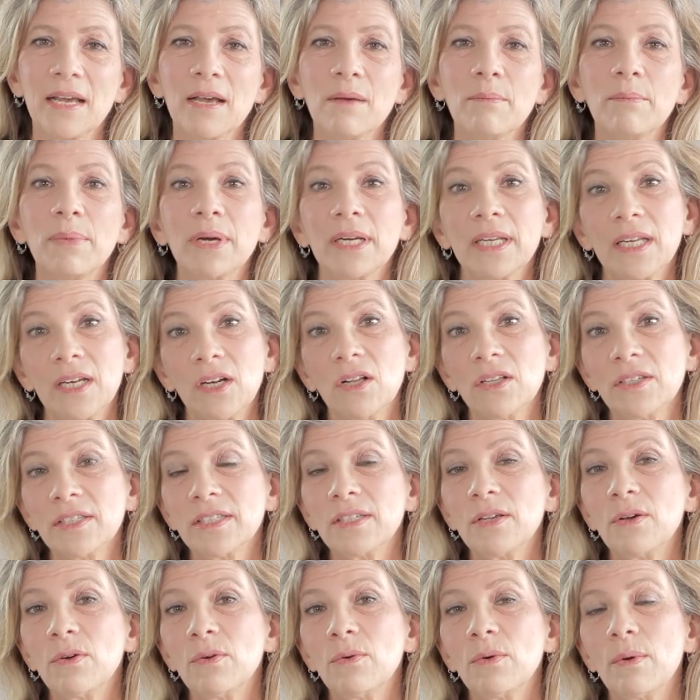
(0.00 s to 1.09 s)
But it
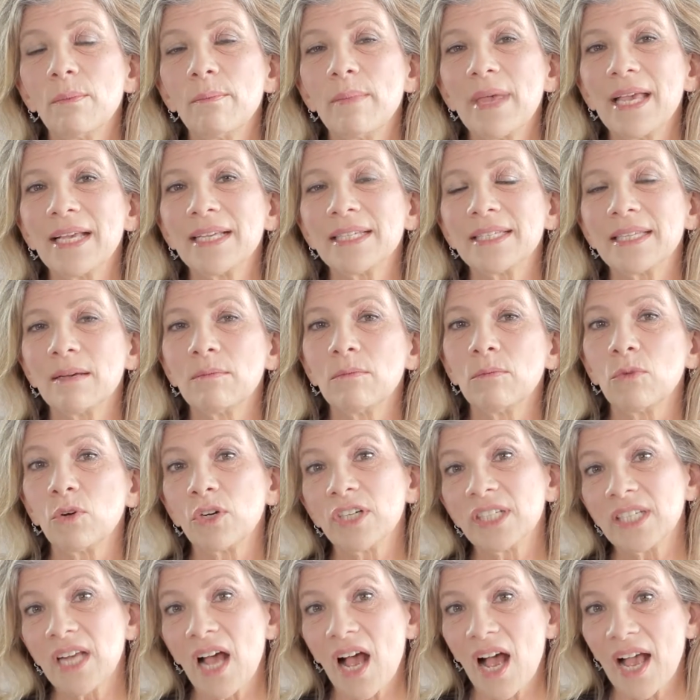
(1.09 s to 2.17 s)
also makes them more
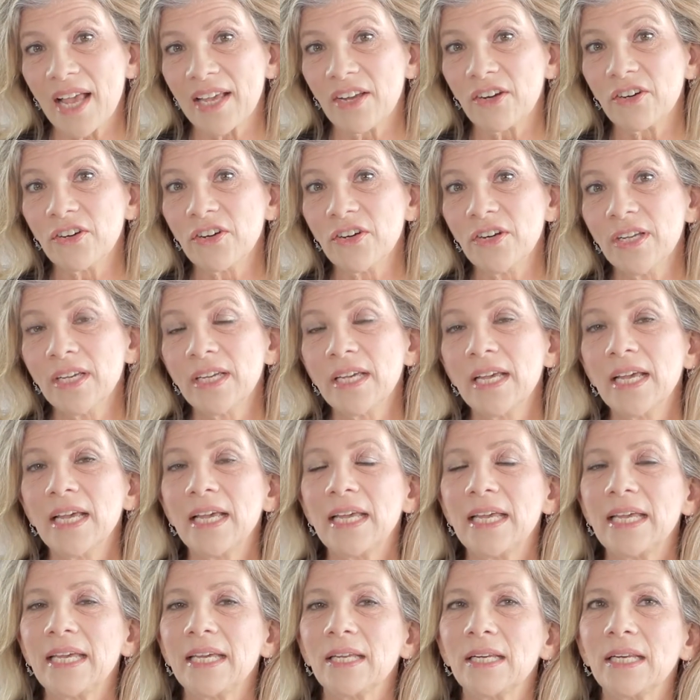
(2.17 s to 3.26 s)
tired.
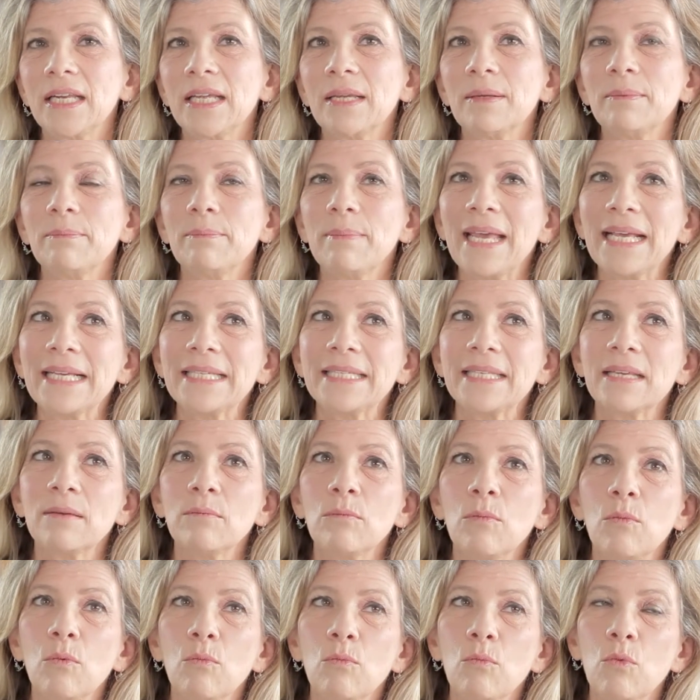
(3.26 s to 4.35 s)
It makes
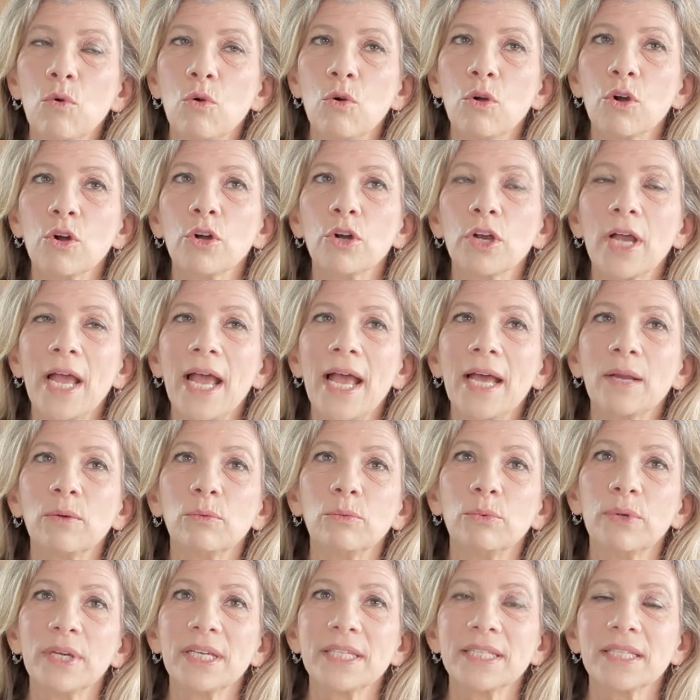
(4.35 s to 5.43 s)
them more at
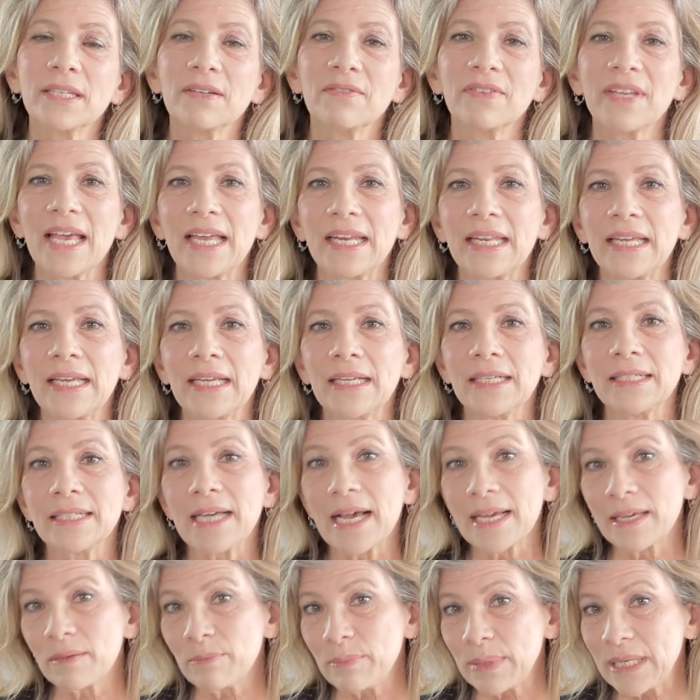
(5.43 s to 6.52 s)
risk of getting
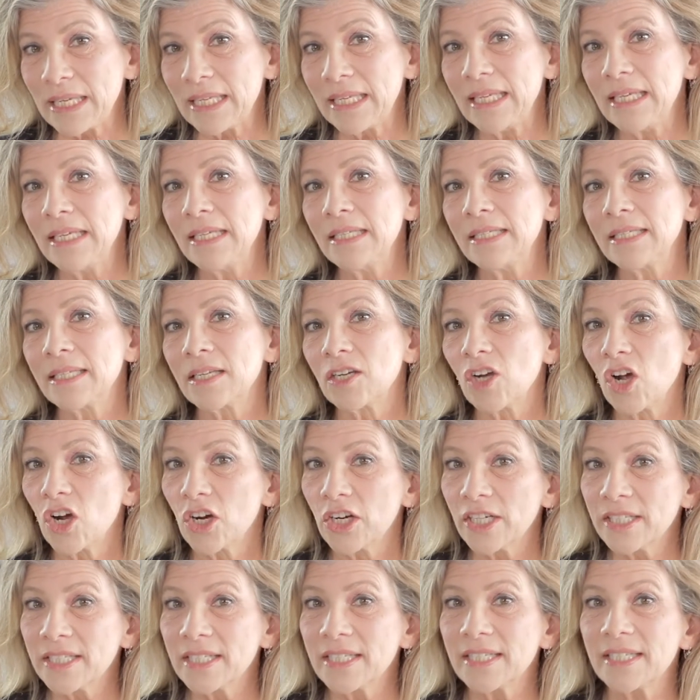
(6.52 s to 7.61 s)
diabetes and
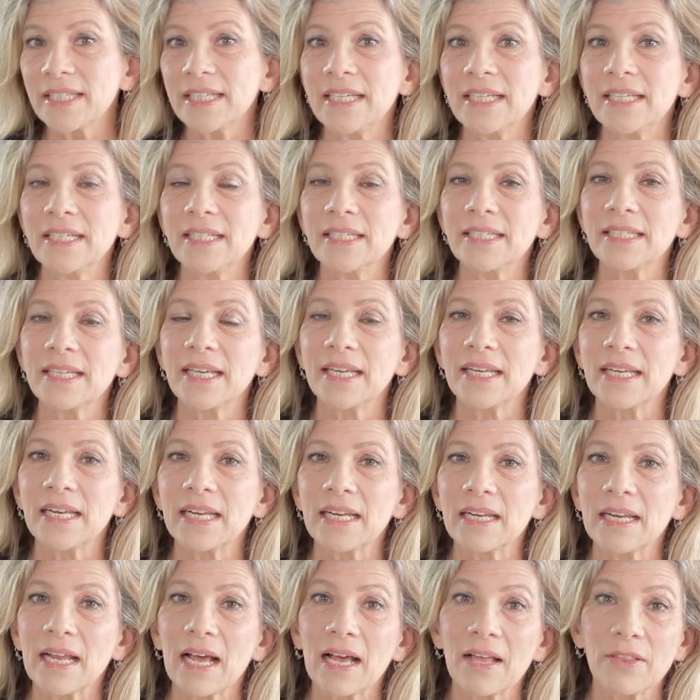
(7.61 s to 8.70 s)
heart disease
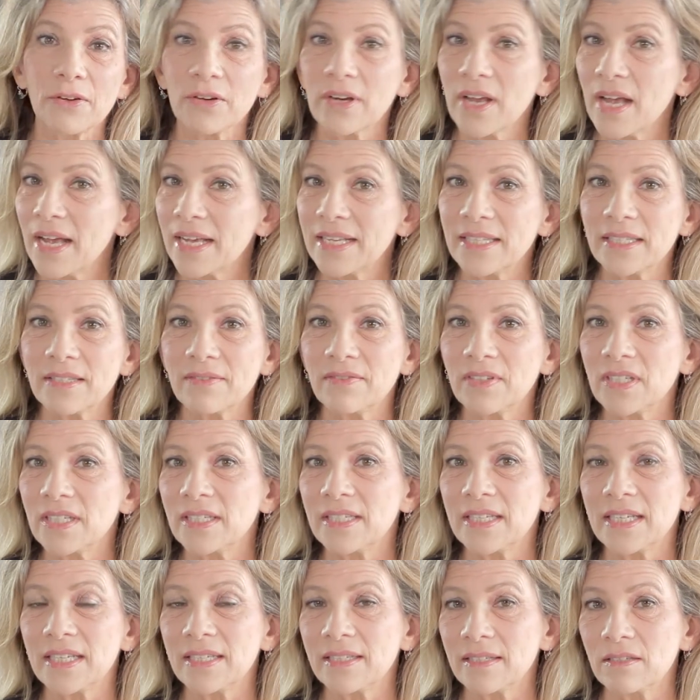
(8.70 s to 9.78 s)
and other kinds of
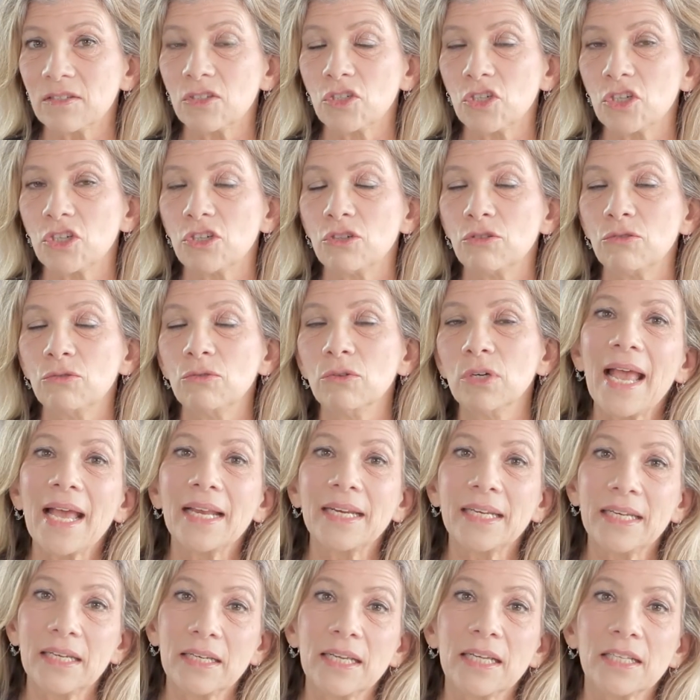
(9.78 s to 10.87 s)
diseases too.
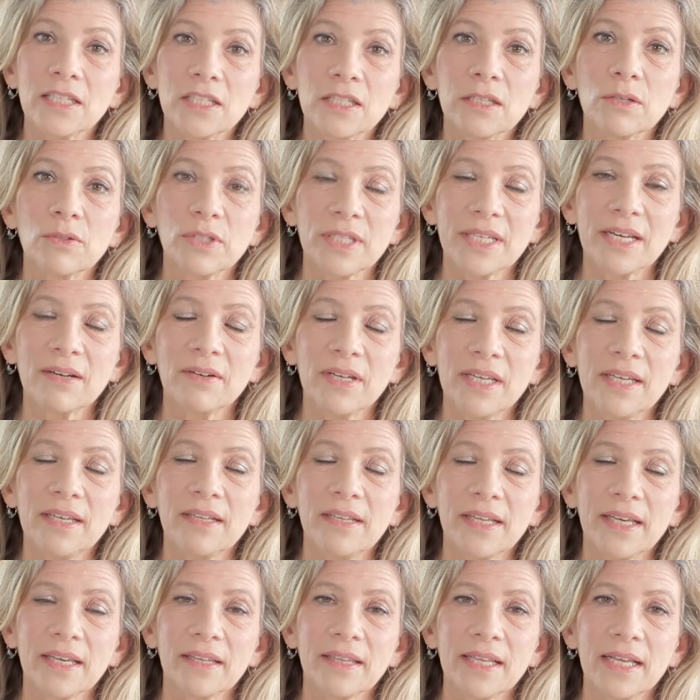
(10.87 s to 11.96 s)
And it slows down
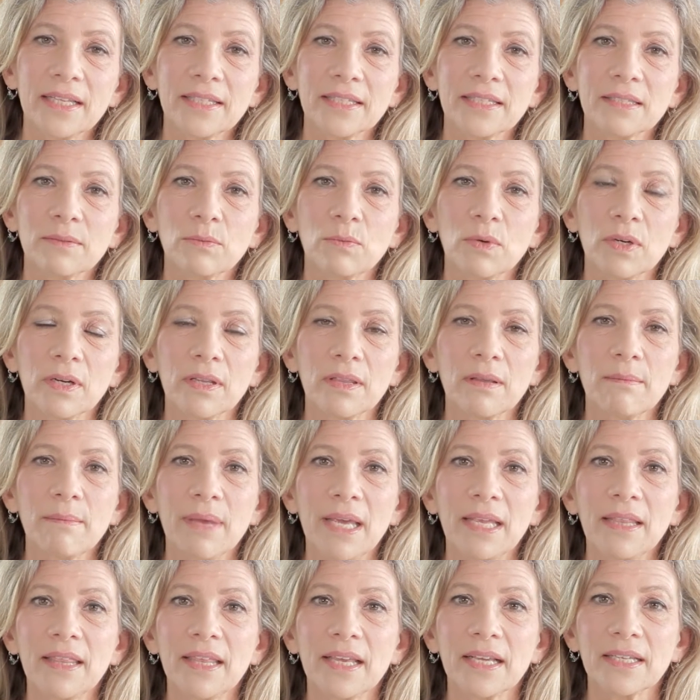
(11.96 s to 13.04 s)
healing. That's one of the
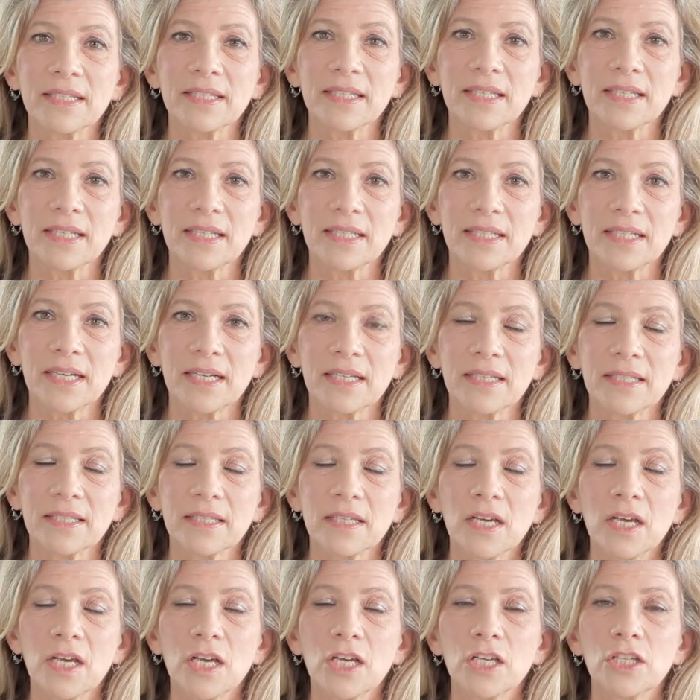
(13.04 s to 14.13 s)
main things that it does.
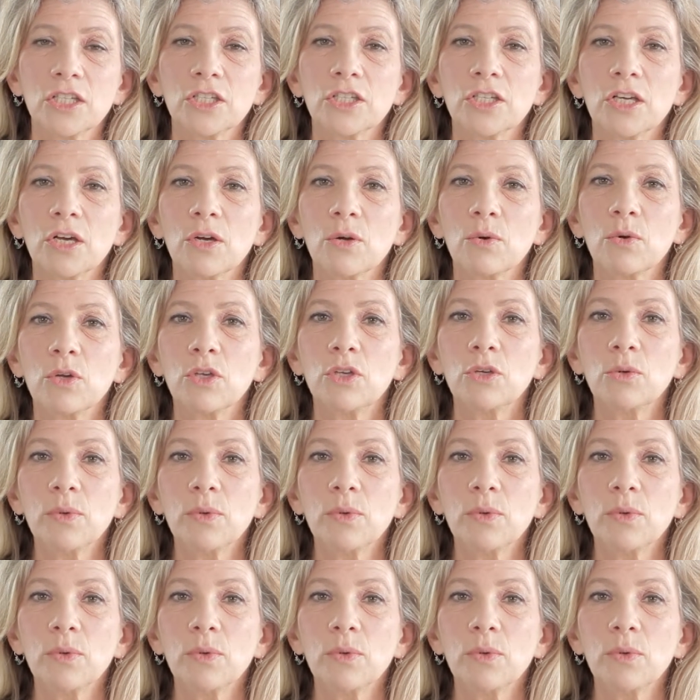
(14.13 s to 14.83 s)
So you